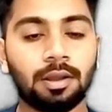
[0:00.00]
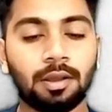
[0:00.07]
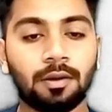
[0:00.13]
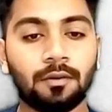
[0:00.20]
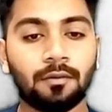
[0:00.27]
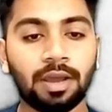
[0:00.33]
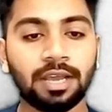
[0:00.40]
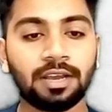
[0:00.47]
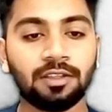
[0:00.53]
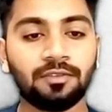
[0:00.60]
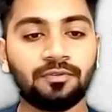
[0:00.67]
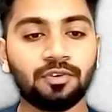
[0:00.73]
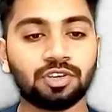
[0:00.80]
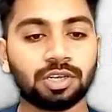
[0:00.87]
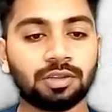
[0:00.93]
Why
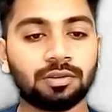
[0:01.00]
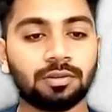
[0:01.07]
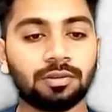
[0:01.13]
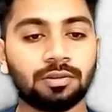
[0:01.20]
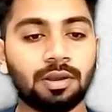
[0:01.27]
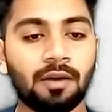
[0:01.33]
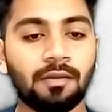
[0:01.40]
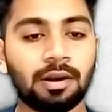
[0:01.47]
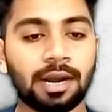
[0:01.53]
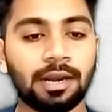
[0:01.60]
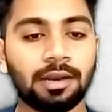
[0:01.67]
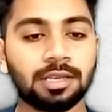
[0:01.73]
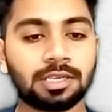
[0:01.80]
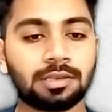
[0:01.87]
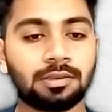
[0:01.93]
confusion? I will write
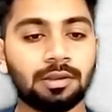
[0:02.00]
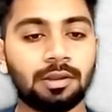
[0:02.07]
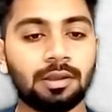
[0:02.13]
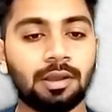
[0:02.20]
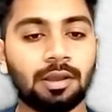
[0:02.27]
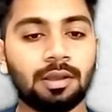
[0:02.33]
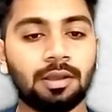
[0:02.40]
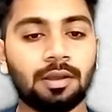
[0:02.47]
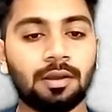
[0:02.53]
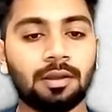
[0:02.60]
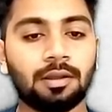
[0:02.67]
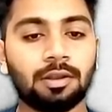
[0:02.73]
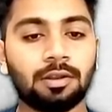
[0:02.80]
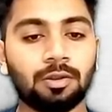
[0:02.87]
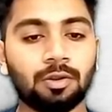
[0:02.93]
this.
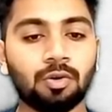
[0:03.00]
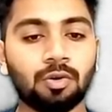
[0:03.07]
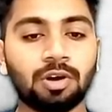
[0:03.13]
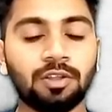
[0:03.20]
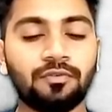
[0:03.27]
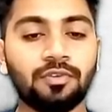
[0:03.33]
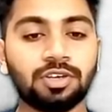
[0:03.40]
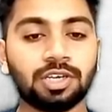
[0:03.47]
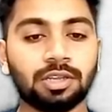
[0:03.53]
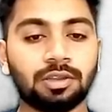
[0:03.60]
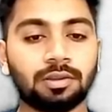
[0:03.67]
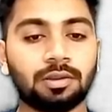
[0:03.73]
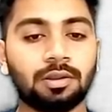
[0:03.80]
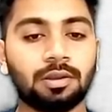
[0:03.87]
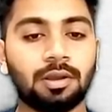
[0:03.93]
No confusion.
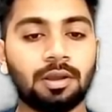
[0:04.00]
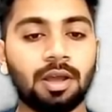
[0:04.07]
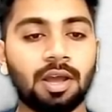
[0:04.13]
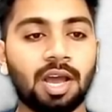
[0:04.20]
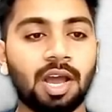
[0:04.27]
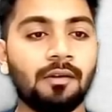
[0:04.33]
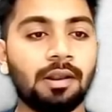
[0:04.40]
I will